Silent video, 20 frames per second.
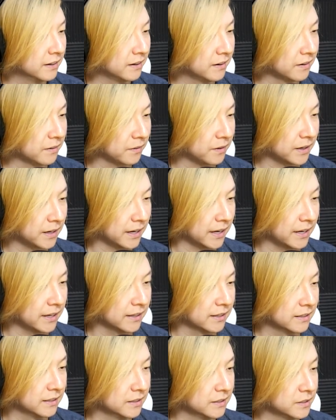Okay,
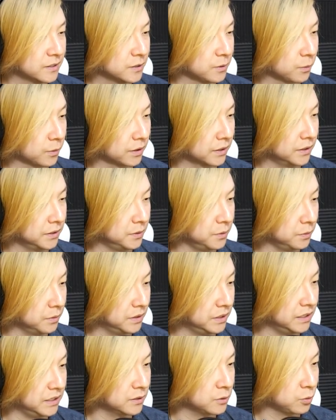so we're gonna do
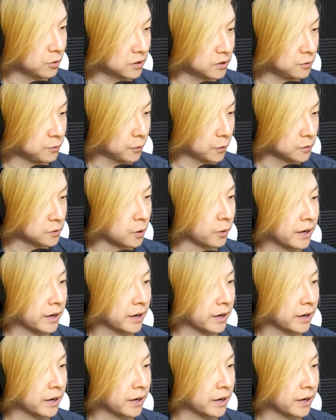these ones first.